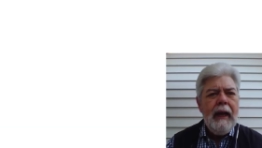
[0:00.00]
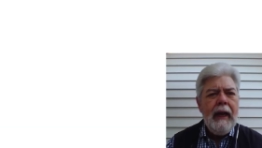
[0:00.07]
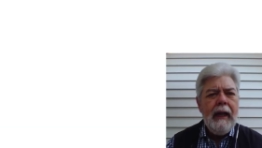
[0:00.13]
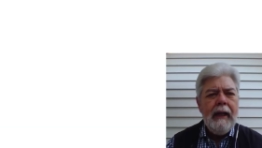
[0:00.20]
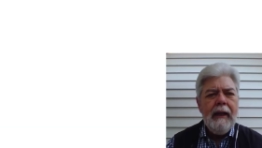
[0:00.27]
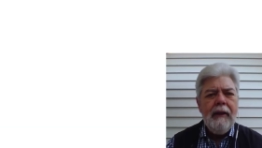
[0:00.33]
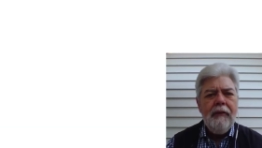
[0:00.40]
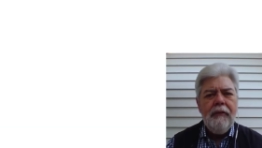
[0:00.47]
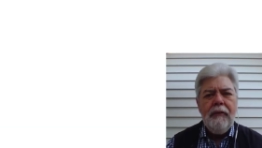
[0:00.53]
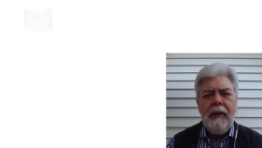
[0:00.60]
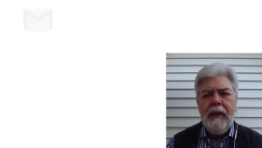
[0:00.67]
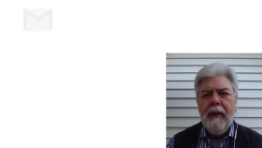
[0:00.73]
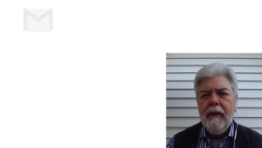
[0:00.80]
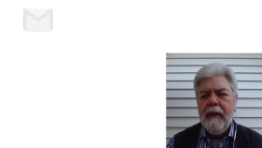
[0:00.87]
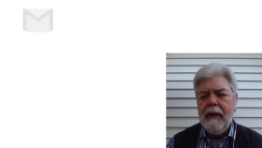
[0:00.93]
and
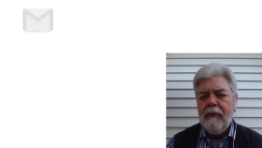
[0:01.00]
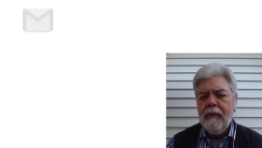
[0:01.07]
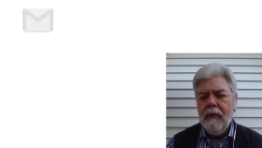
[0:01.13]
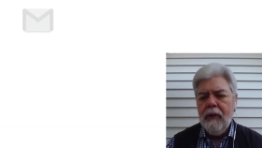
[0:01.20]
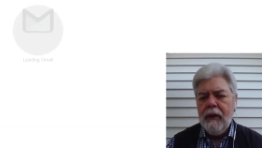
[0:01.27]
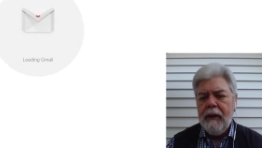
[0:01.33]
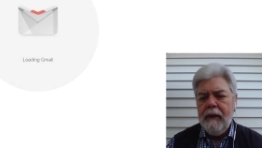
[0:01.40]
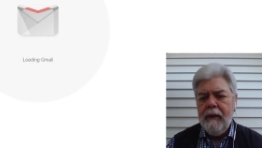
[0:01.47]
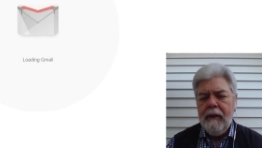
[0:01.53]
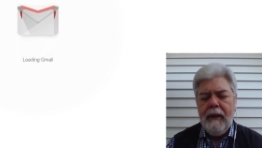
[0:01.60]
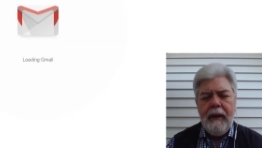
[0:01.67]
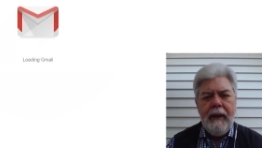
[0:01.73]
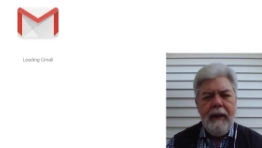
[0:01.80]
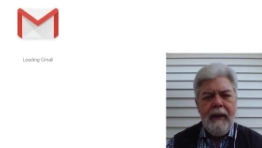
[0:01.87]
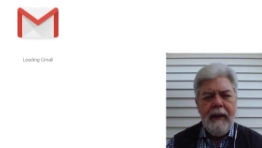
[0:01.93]
see how that's looking
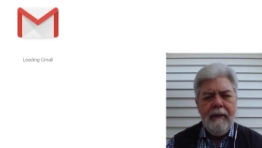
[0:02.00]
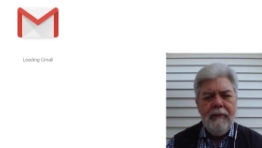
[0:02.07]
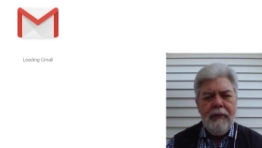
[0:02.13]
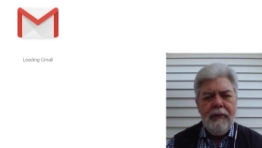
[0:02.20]
today.